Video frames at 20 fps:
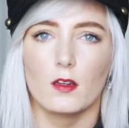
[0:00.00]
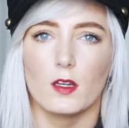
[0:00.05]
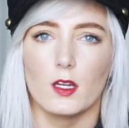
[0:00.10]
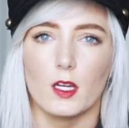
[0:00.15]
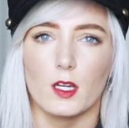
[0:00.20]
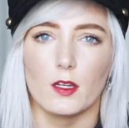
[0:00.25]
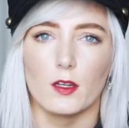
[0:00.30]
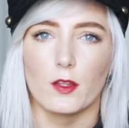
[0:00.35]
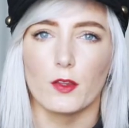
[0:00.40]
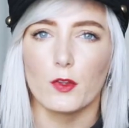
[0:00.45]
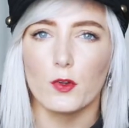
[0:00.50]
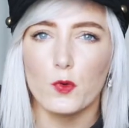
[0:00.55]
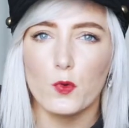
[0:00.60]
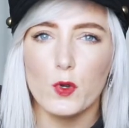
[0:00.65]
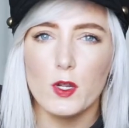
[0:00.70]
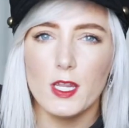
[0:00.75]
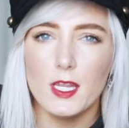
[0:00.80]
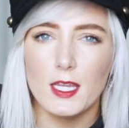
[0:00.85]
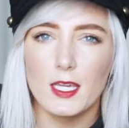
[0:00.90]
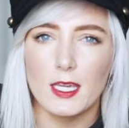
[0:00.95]
Another
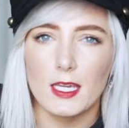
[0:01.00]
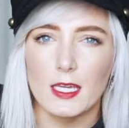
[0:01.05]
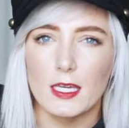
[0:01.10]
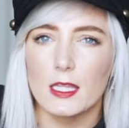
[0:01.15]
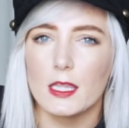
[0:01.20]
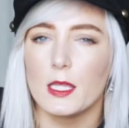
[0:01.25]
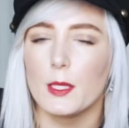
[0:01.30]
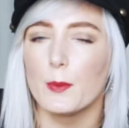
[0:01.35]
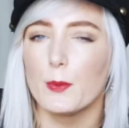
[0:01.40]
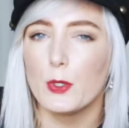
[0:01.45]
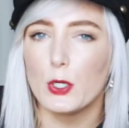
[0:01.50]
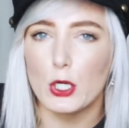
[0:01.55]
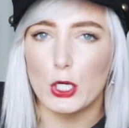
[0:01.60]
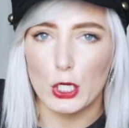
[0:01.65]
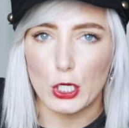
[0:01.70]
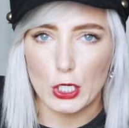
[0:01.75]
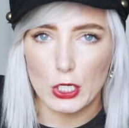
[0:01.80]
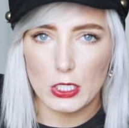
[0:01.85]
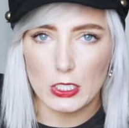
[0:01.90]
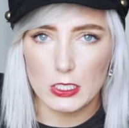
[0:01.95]
week in the
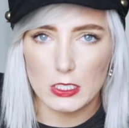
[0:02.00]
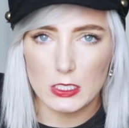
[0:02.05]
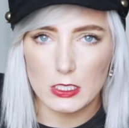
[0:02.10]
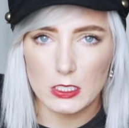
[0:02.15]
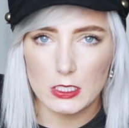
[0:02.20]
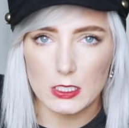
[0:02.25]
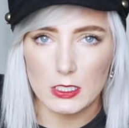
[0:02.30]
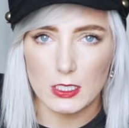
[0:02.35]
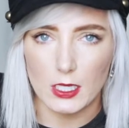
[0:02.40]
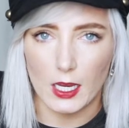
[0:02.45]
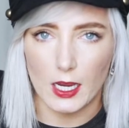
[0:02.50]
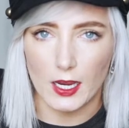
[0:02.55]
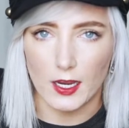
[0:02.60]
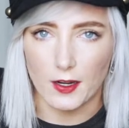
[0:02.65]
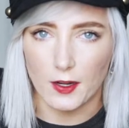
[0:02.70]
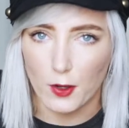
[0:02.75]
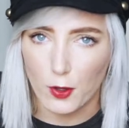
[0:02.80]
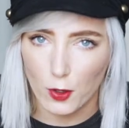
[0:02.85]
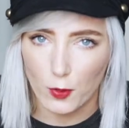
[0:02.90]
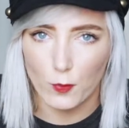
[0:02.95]
books.
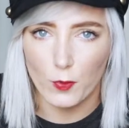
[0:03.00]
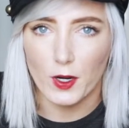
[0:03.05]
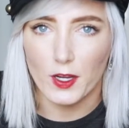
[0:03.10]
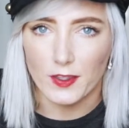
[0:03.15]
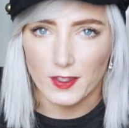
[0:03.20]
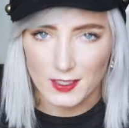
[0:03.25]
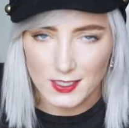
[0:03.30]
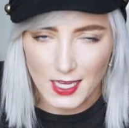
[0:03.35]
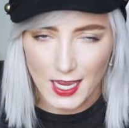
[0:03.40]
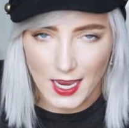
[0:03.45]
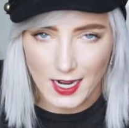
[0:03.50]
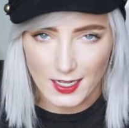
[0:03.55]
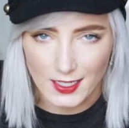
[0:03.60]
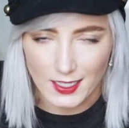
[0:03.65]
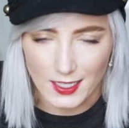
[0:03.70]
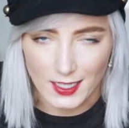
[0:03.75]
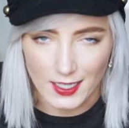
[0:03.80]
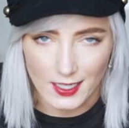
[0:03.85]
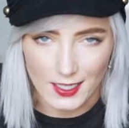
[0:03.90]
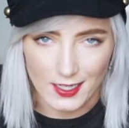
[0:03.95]
I know I'm wearing this hat
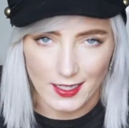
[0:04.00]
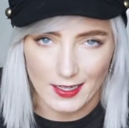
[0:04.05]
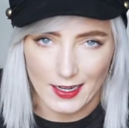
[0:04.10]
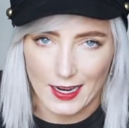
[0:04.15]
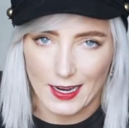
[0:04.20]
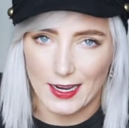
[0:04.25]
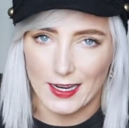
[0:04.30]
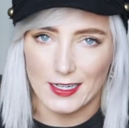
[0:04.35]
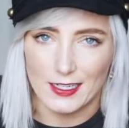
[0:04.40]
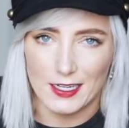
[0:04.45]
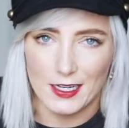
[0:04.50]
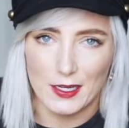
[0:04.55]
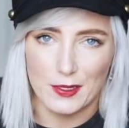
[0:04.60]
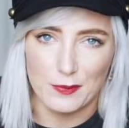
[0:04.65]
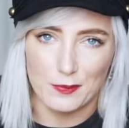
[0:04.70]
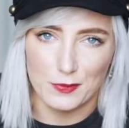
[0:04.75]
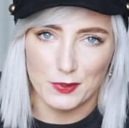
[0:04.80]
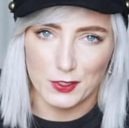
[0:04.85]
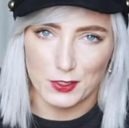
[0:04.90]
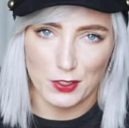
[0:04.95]
again. I
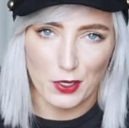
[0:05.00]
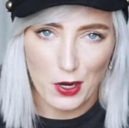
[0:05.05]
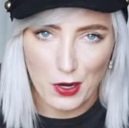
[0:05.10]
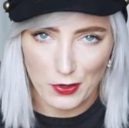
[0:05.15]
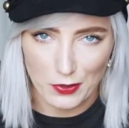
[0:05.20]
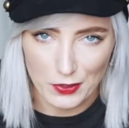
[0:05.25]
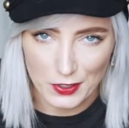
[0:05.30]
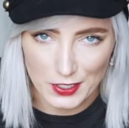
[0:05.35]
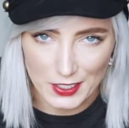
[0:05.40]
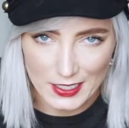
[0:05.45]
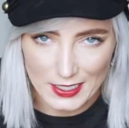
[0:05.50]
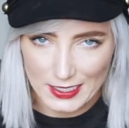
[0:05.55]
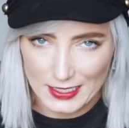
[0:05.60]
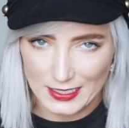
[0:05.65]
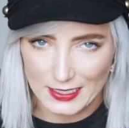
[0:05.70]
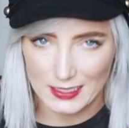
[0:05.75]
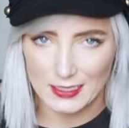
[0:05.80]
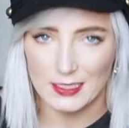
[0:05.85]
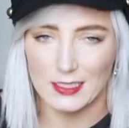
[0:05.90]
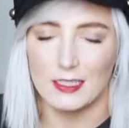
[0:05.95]
am
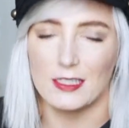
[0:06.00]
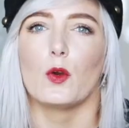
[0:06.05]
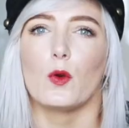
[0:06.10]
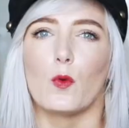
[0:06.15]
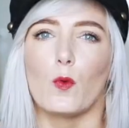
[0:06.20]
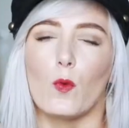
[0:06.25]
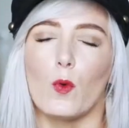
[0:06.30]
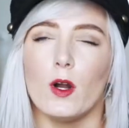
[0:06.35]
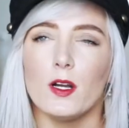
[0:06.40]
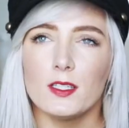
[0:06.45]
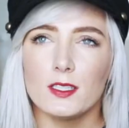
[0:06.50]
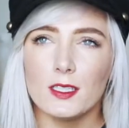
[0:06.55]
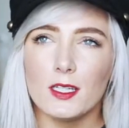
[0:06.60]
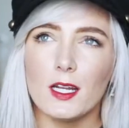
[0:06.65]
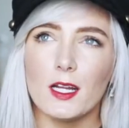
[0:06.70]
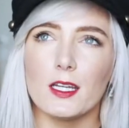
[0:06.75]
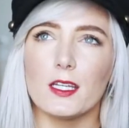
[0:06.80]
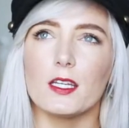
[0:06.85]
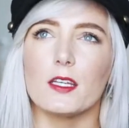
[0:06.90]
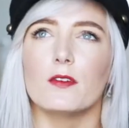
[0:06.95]
sorry. What
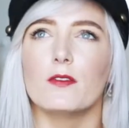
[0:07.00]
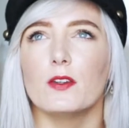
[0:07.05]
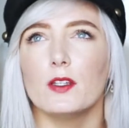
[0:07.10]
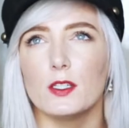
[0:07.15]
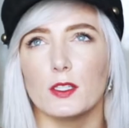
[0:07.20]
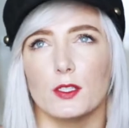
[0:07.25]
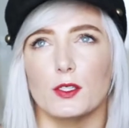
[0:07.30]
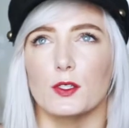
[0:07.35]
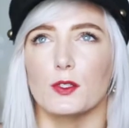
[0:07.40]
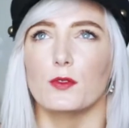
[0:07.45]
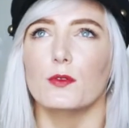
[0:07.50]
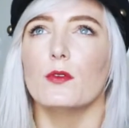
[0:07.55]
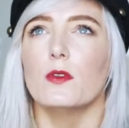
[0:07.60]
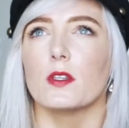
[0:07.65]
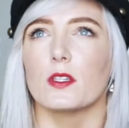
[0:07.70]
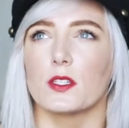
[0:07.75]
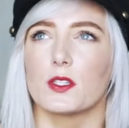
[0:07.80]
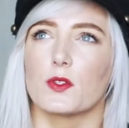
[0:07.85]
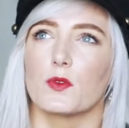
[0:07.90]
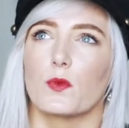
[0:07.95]
did I even do
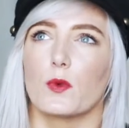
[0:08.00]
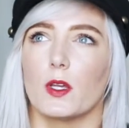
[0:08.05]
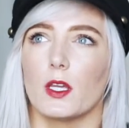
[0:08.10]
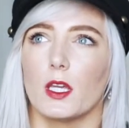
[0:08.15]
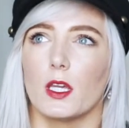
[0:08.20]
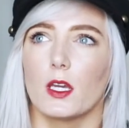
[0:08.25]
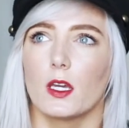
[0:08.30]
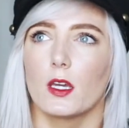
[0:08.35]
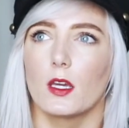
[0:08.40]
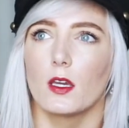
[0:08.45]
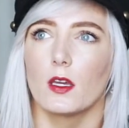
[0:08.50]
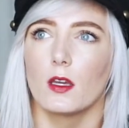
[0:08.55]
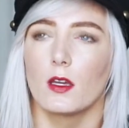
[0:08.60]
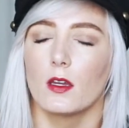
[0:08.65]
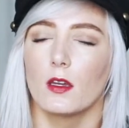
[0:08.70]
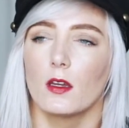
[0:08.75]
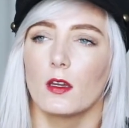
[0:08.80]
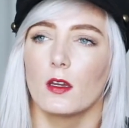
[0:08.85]
this week?